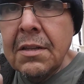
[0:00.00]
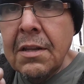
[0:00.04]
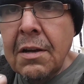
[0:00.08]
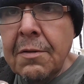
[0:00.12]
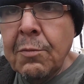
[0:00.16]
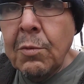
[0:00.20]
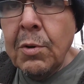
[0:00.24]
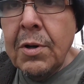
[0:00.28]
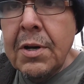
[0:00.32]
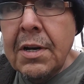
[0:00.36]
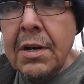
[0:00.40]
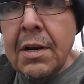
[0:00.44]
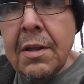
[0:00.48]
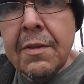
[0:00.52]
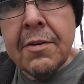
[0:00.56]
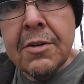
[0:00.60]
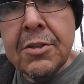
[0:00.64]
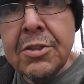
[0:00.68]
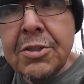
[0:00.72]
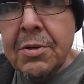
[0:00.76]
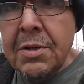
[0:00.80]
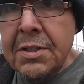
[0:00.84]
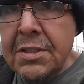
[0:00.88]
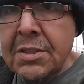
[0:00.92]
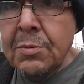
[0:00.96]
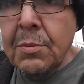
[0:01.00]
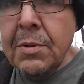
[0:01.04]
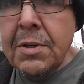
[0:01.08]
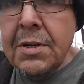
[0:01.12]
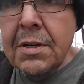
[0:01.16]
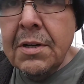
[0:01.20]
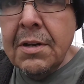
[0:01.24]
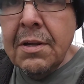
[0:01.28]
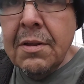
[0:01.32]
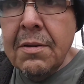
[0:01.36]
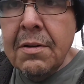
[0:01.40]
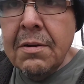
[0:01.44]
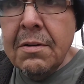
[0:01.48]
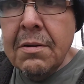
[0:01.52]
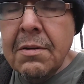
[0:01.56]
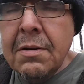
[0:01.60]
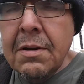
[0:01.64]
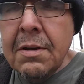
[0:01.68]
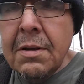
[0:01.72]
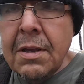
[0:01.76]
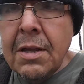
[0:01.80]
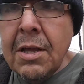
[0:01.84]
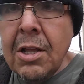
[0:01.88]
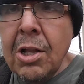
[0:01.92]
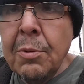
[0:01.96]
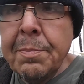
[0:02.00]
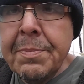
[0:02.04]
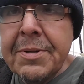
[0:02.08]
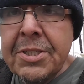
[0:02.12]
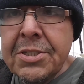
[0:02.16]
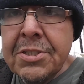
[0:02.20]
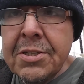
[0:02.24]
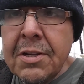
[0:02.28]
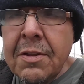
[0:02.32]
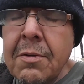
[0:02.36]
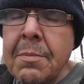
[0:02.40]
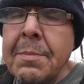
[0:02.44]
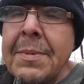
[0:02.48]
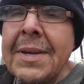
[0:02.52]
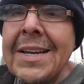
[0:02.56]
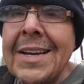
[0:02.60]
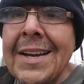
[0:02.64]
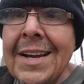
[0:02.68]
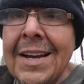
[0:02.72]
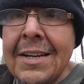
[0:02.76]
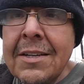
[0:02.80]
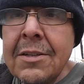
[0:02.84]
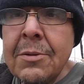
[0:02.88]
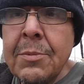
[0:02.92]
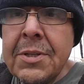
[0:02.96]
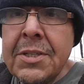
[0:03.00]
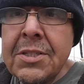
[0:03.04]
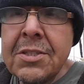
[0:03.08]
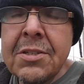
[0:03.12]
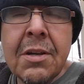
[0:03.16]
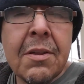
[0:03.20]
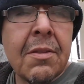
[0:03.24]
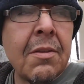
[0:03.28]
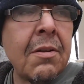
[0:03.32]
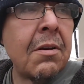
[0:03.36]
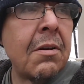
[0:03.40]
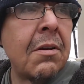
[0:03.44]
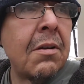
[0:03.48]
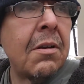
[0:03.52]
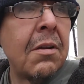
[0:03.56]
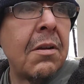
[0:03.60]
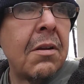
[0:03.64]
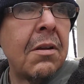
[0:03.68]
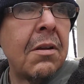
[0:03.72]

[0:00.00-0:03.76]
Love one another, trust one another, help each other, and be kind to each other.